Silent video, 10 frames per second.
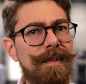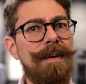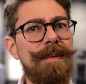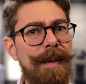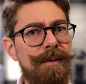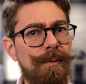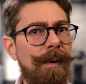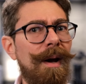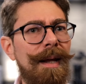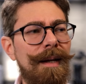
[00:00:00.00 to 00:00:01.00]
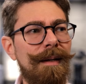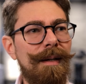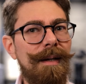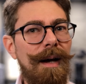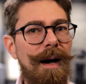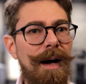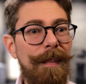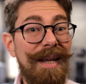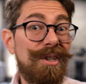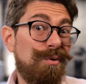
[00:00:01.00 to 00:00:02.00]
sometimes be really
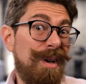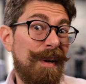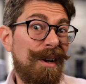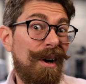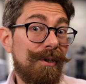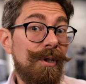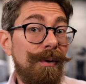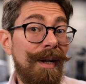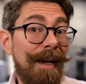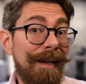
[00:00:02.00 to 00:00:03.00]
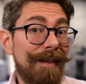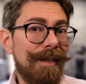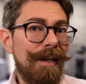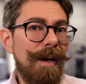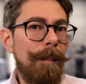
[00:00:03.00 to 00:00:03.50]
extreme and cartoony in it,